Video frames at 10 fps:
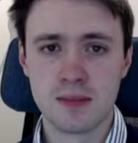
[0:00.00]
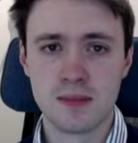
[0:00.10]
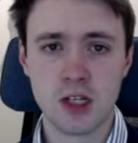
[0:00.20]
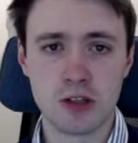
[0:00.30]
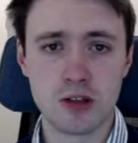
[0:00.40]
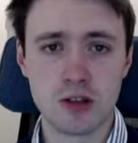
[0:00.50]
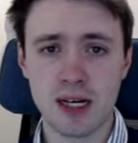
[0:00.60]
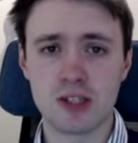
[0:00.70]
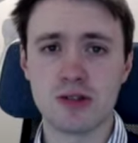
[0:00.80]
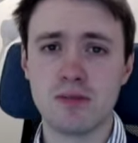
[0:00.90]
Oh,
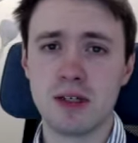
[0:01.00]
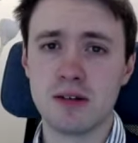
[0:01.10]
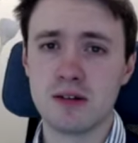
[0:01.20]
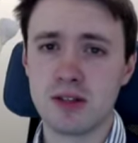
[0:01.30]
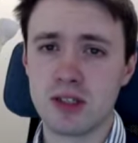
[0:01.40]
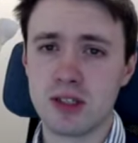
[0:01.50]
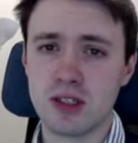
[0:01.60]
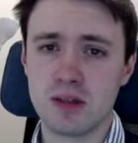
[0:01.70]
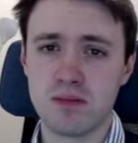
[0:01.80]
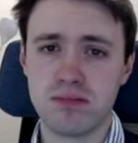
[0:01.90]
supernatural
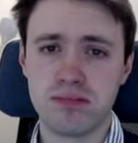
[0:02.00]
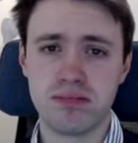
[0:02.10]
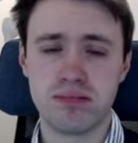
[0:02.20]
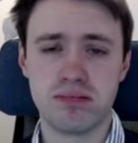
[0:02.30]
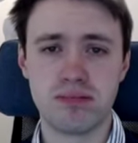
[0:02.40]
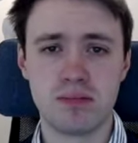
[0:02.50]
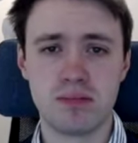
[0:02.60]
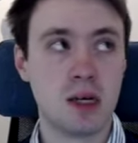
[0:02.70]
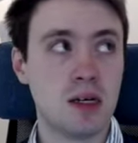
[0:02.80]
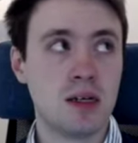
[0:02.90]
mirrors
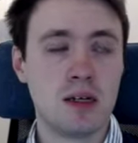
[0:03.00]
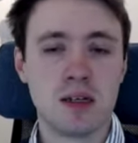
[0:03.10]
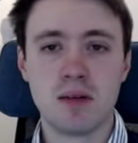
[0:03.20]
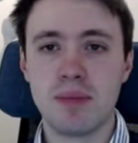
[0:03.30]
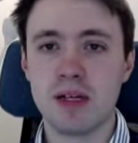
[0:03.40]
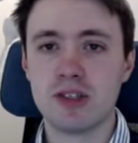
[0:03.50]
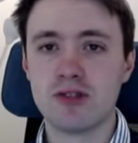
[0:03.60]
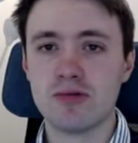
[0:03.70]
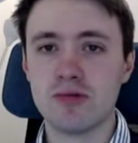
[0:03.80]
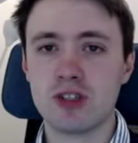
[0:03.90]
compare
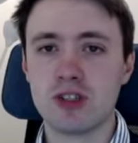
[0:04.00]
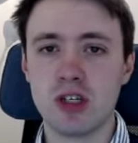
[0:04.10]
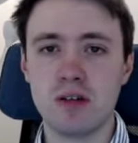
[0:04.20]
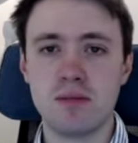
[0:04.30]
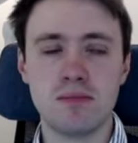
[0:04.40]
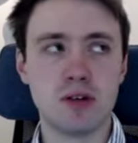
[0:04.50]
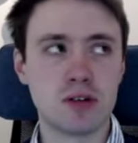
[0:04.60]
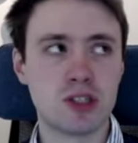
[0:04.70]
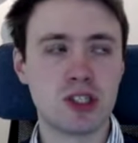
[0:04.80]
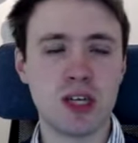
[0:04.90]
Jerusalem, Book
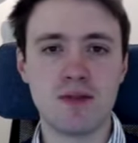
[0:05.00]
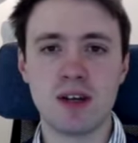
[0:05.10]
7,